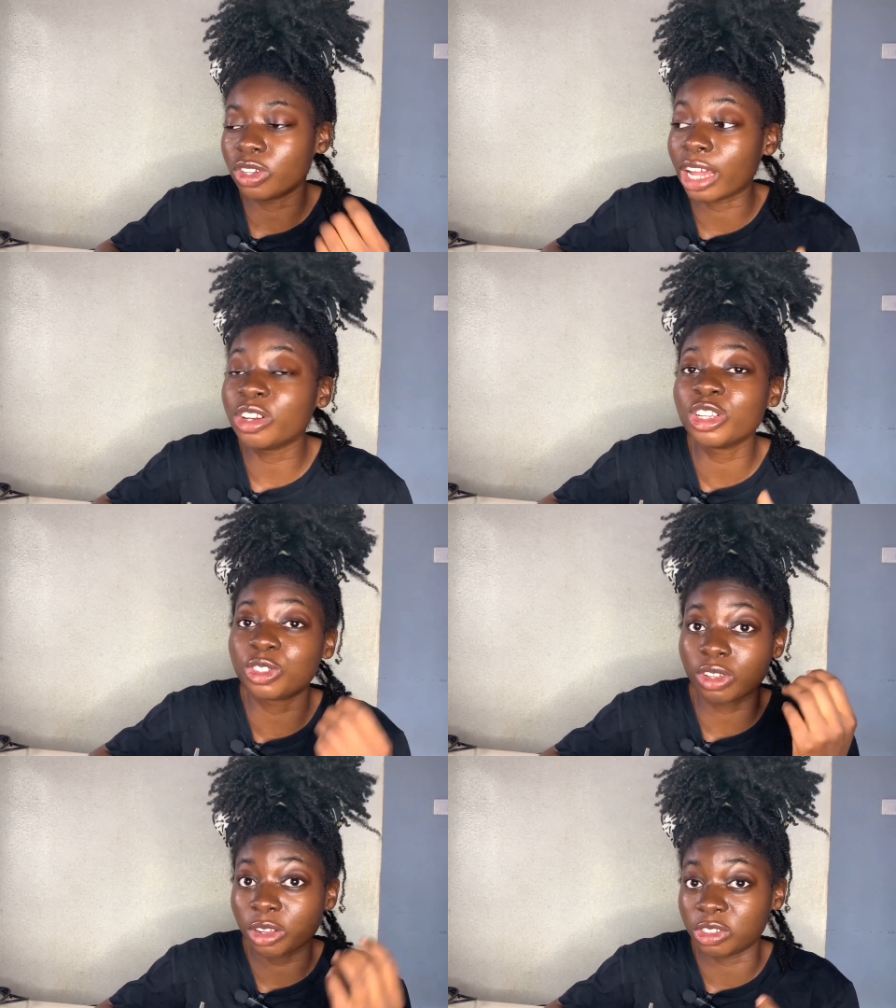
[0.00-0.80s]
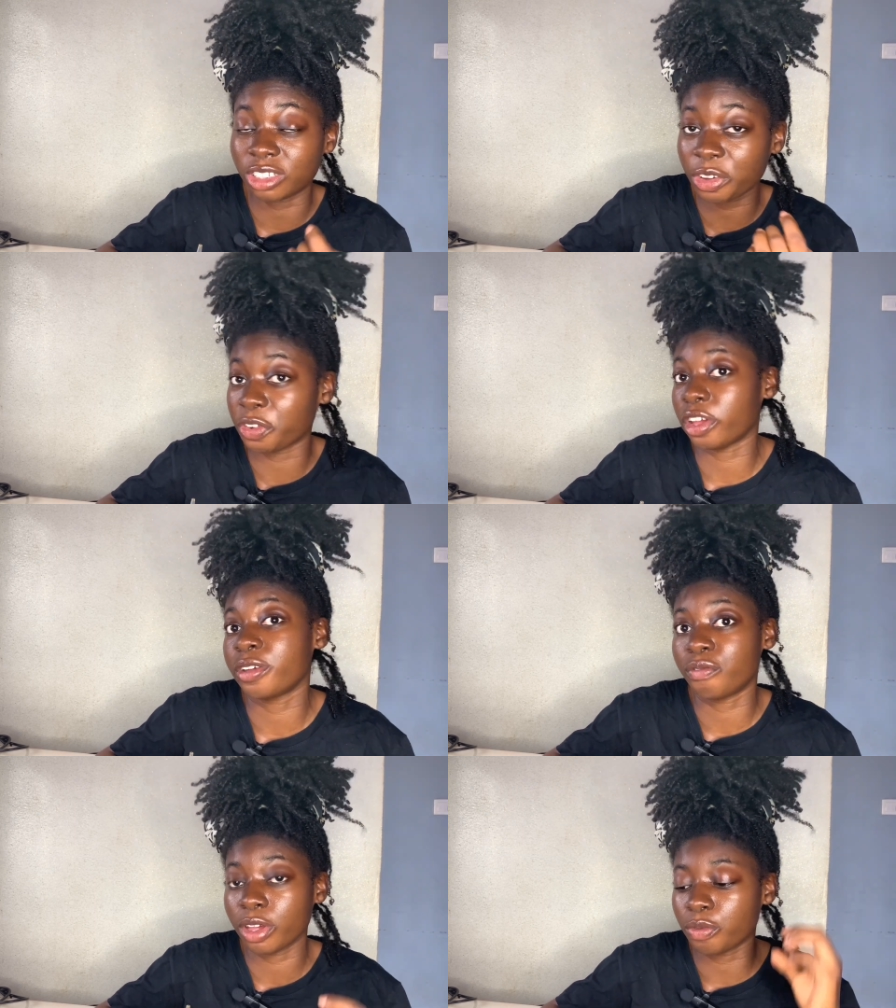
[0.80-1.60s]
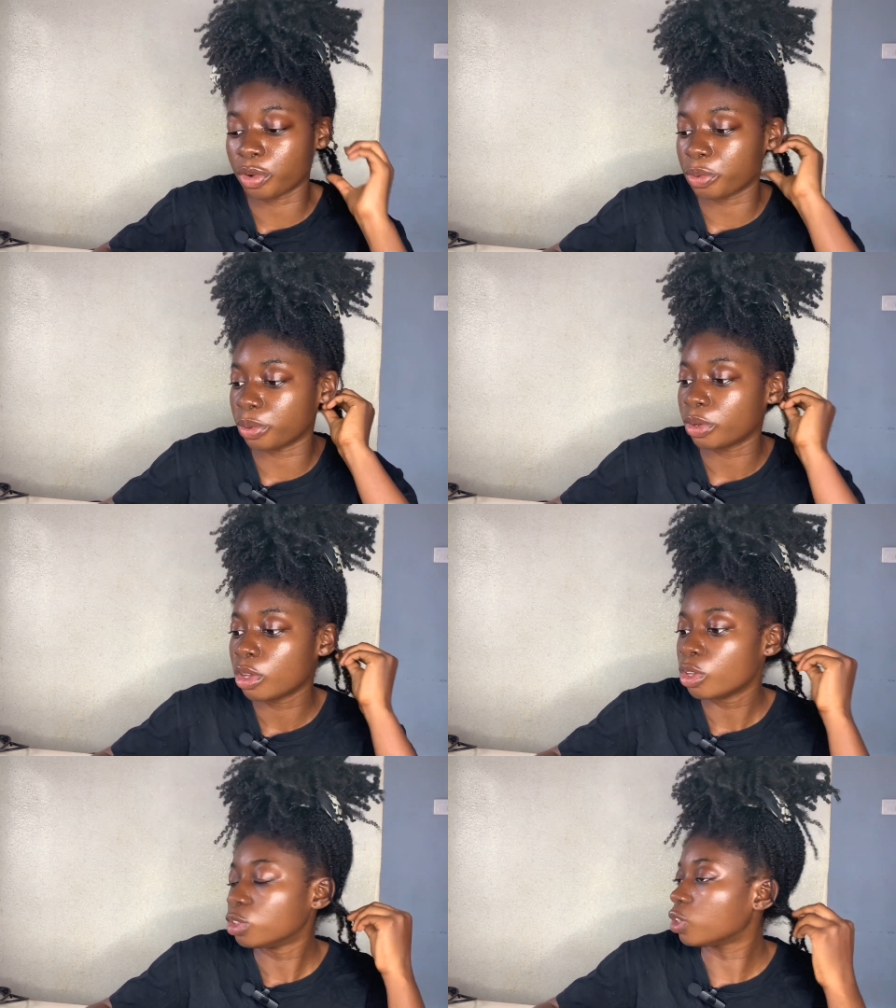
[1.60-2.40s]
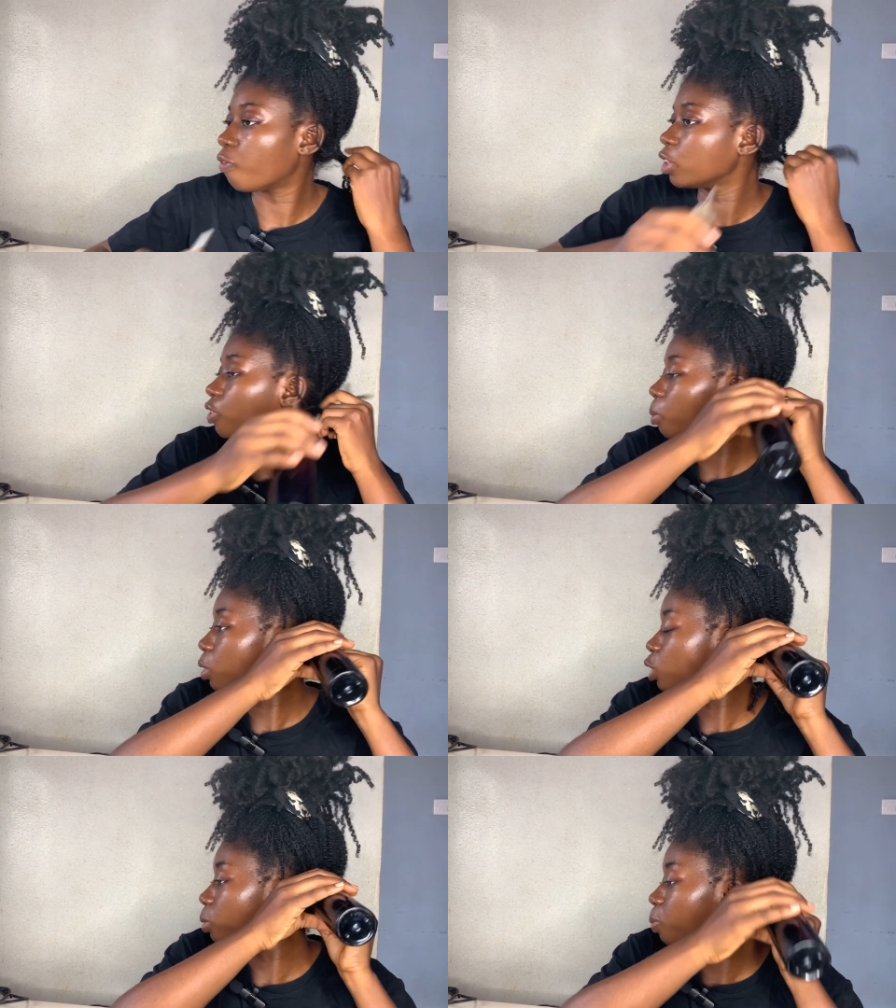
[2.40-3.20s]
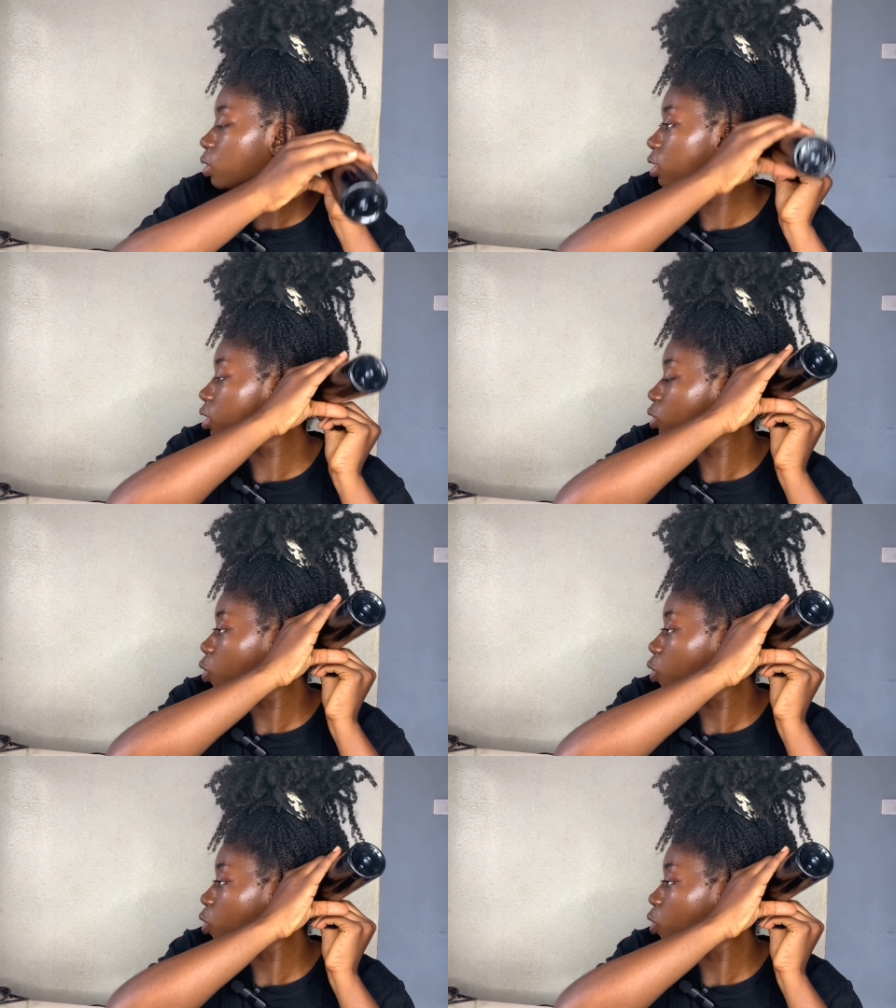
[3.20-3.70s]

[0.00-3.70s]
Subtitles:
and you need to know how to tangle your hair very well. So first of all, I'm going to be putting this